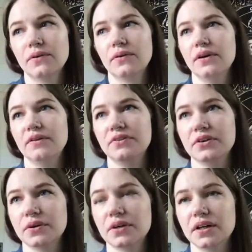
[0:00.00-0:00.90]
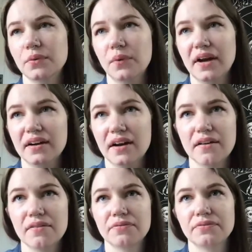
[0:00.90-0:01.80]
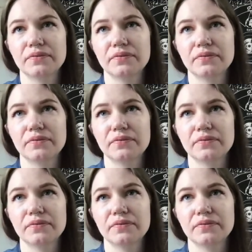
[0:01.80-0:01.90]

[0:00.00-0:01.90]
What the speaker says: if you're aware of,